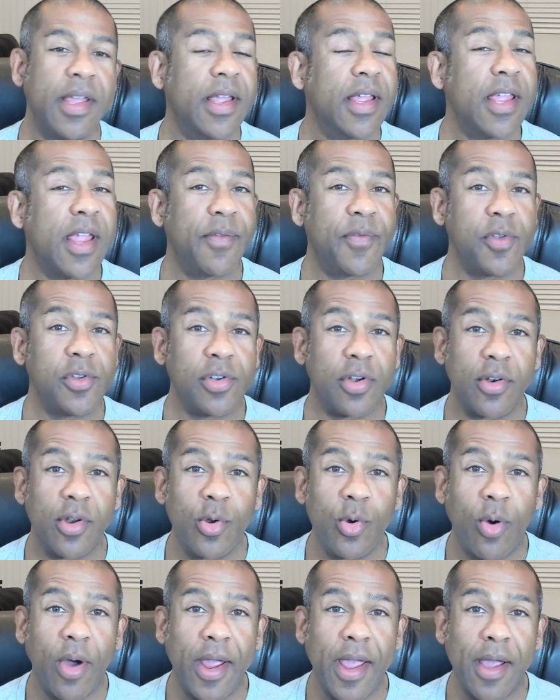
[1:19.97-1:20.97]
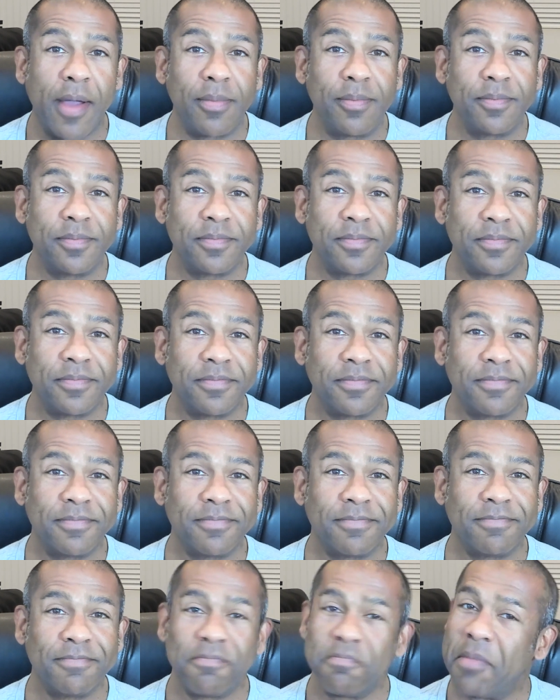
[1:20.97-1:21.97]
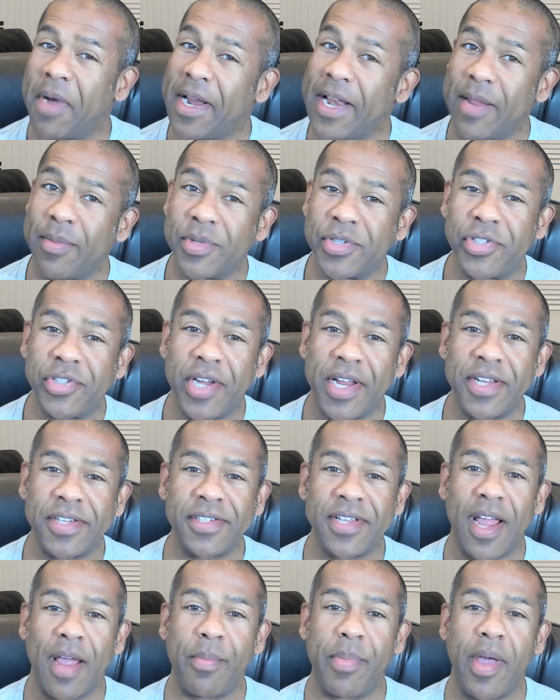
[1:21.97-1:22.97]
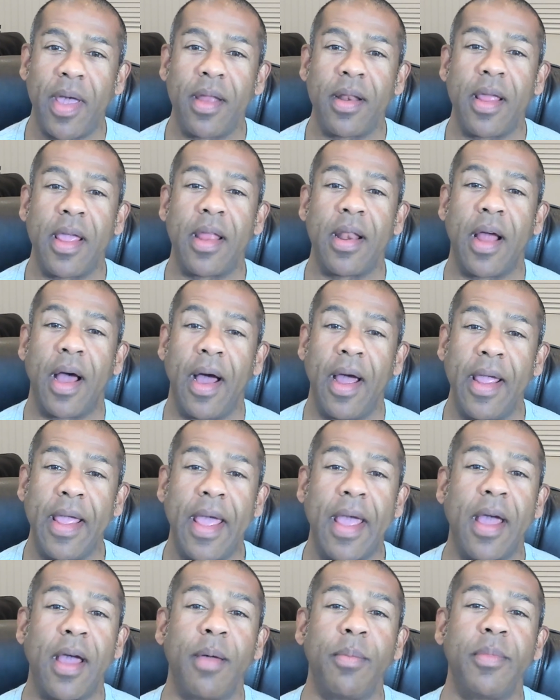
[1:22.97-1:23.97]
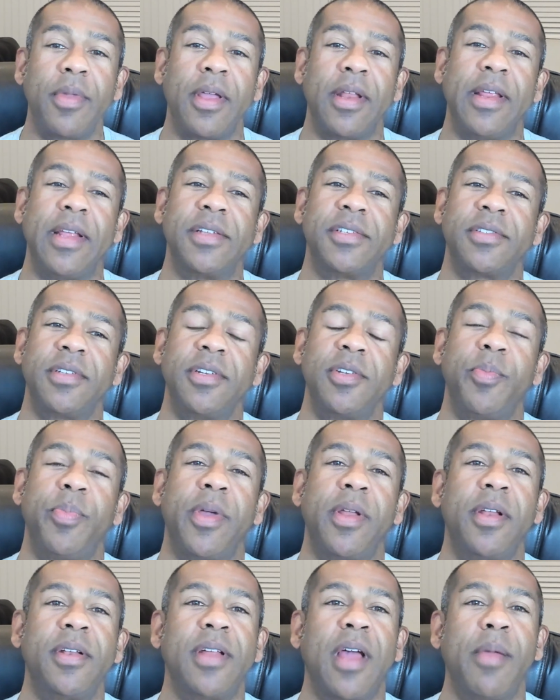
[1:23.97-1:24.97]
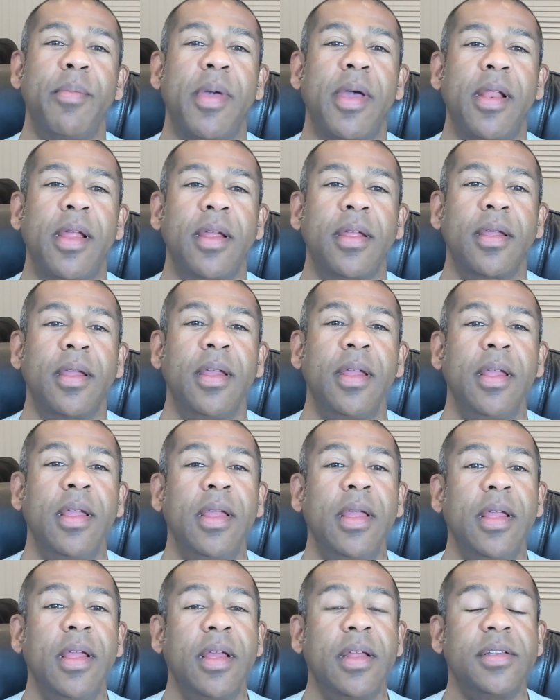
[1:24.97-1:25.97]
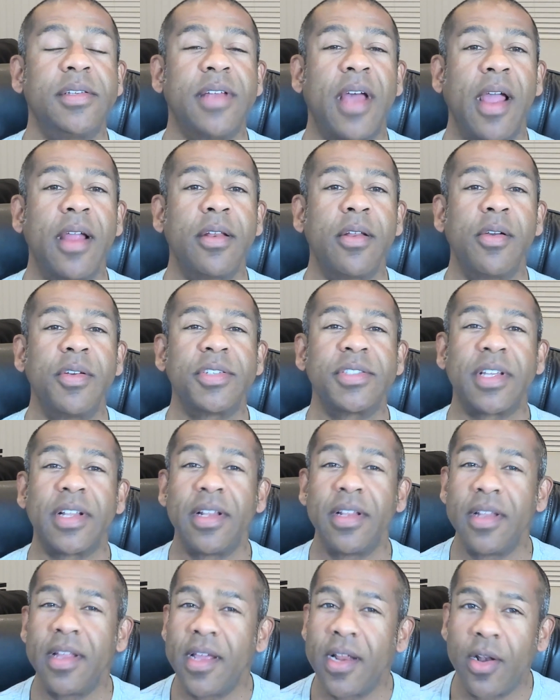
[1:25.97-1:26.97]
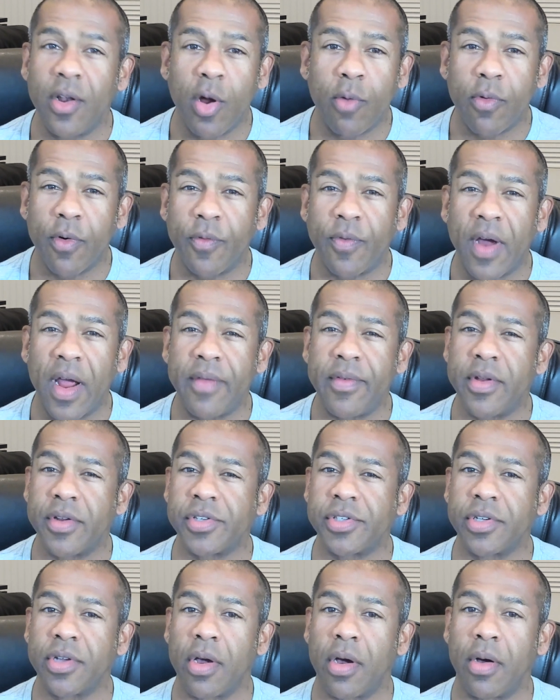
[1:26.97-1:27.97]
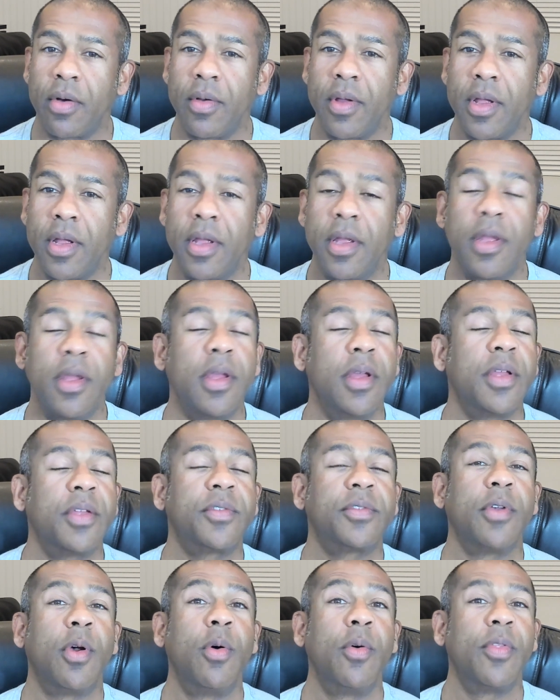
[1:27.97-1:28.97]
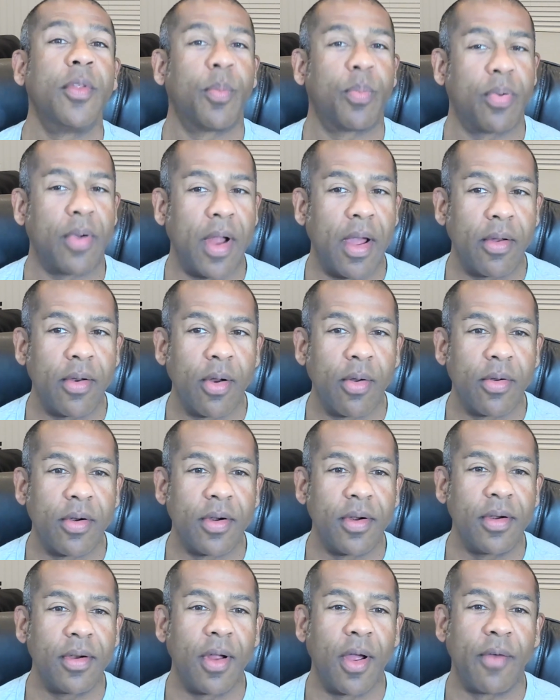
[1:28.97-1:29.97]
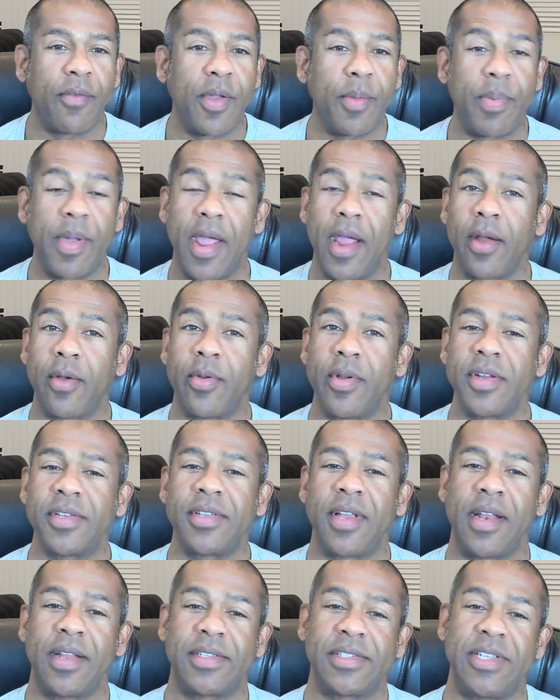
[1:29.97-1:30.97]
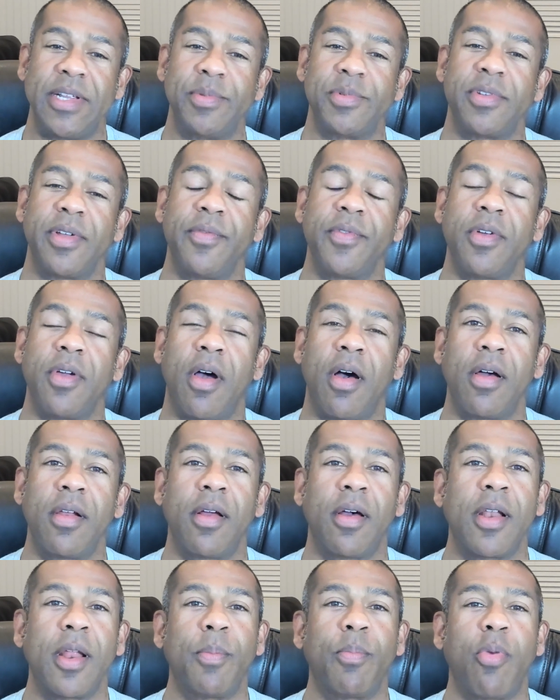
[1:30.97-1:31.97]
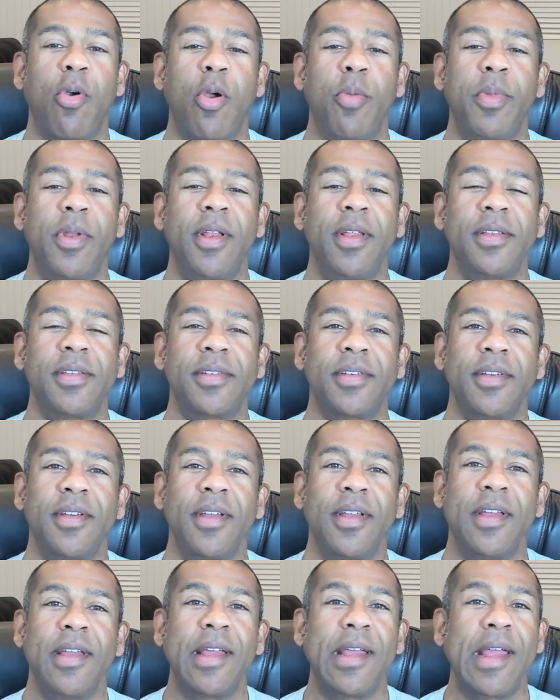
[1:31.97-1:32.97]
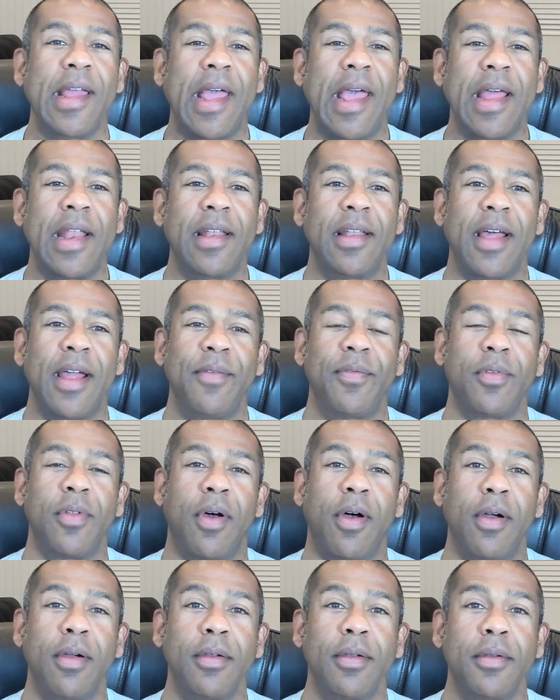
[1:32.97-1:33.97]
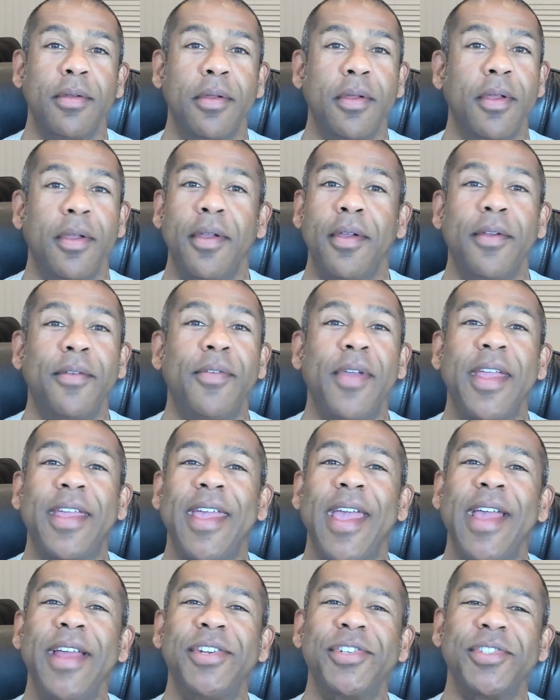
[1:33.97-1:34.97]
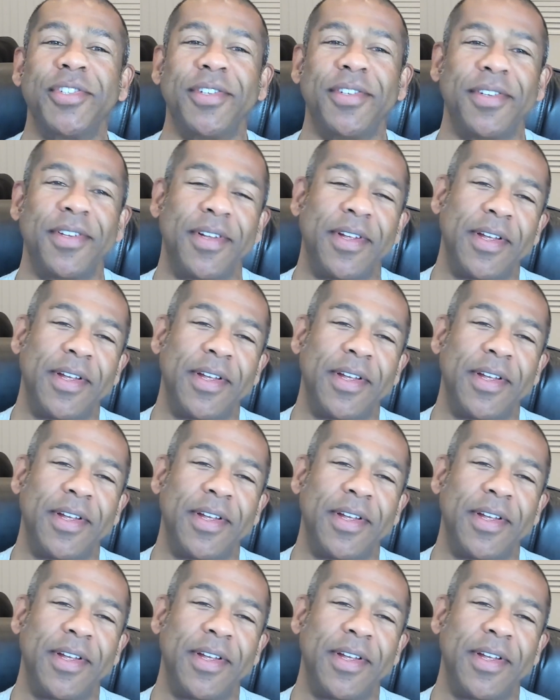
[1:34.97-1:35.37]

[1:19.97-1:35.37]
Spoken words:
If you don't know who I am, my name is Sampat, and I am an insulin-dependent diabetic, diagnosed a little over 5 years ago, so the proud owner of a pancreas that it seems to have gone on a permanent and lifelong vacation.